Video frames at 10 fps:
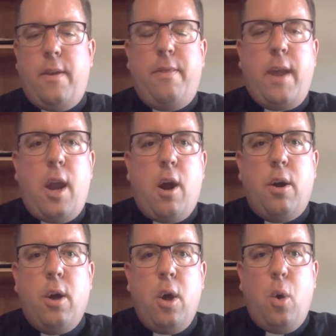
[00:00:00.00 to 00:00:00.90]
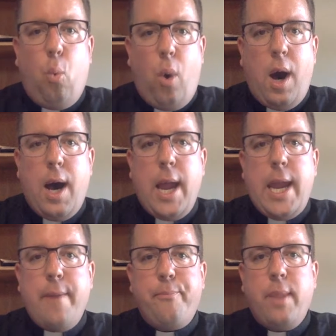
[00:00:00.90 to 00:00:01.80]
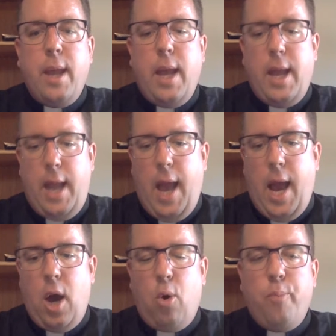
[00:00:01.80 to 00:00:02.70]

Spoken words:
and they are why and how.